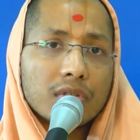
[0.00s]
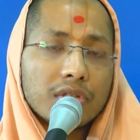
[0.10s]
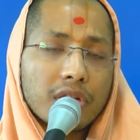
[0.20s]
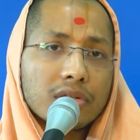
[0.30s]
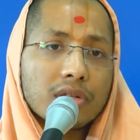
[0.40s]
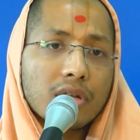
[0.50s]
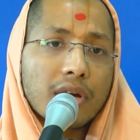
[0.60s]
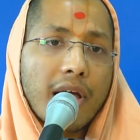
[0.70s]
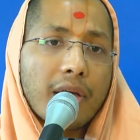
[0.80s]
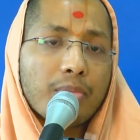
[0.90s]
tasty
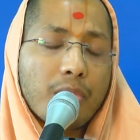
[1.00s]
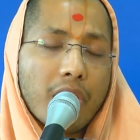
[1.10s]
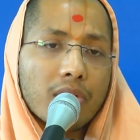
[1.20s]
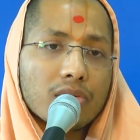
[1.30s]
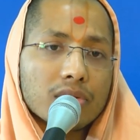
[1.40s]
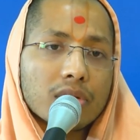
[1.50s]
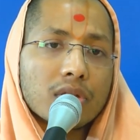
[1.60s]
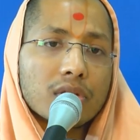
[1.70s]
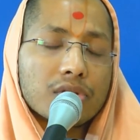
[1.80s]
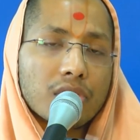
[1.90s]
ripe mangoes
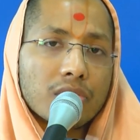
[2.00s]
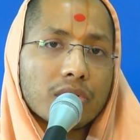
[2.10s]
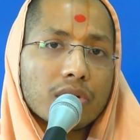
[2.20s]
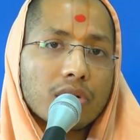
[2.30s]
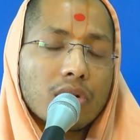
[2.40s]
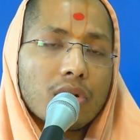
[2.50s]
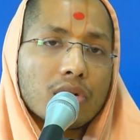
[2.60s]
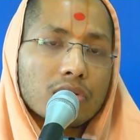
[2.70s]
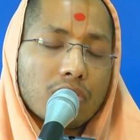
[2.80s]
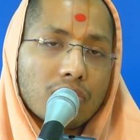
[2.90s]
in the Charotar.
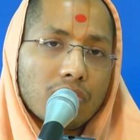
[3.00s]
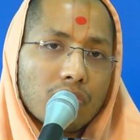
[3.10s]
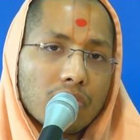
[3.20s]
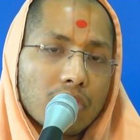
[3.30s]
So the